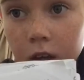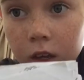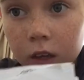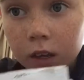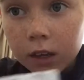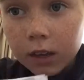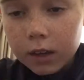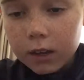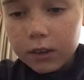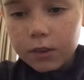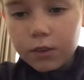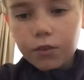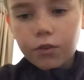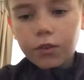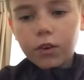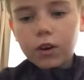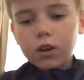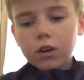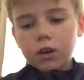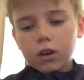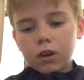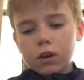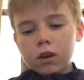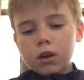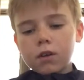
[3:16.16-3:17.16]
here's the
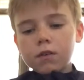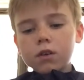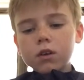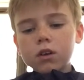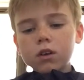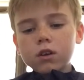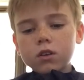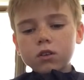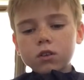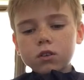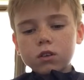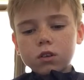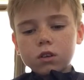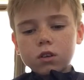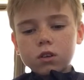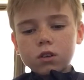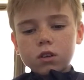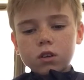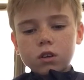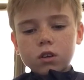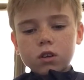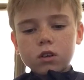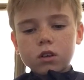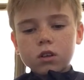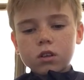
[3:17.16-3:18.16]
front cover.
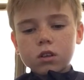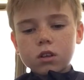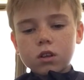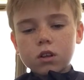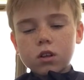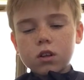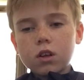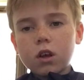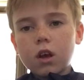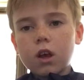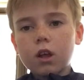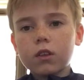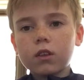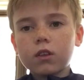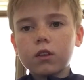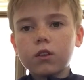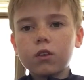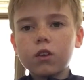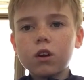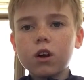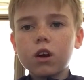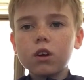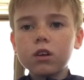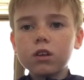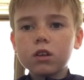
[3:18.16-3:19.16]
So at the
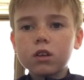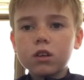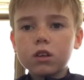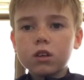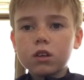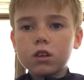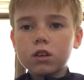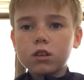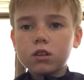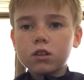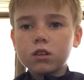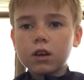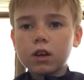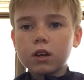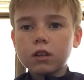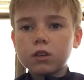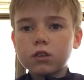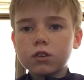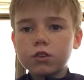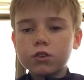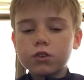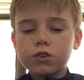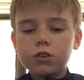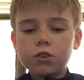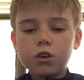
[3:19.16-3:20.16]
start, this guy's
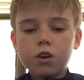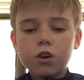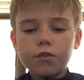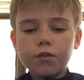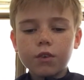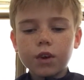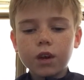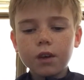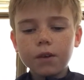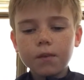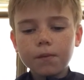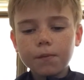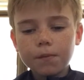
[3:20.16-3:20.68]
just surfing,